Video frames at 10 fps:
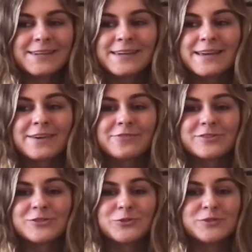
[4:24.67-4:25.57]
If a
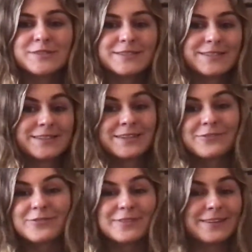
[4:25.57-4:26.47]
student
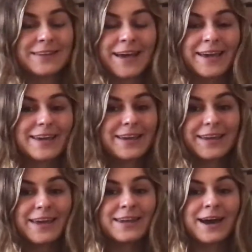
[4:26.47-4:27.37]

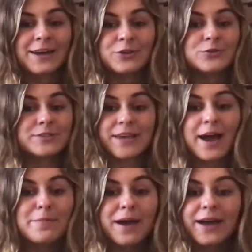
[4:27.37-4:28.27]
cannot use the
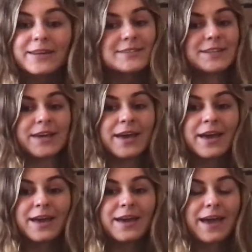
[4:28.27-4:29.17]
iPad because they
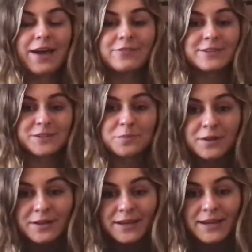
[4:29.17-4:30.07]
have a
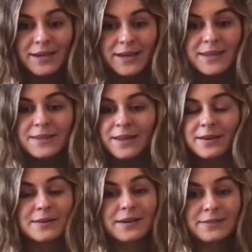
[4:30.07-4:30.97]
disability that
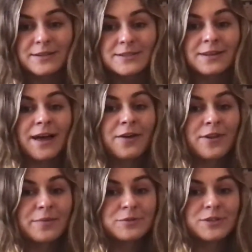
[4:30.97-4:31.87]
doesn't allow
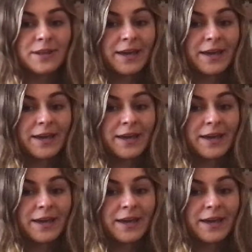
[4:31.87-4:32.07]
them to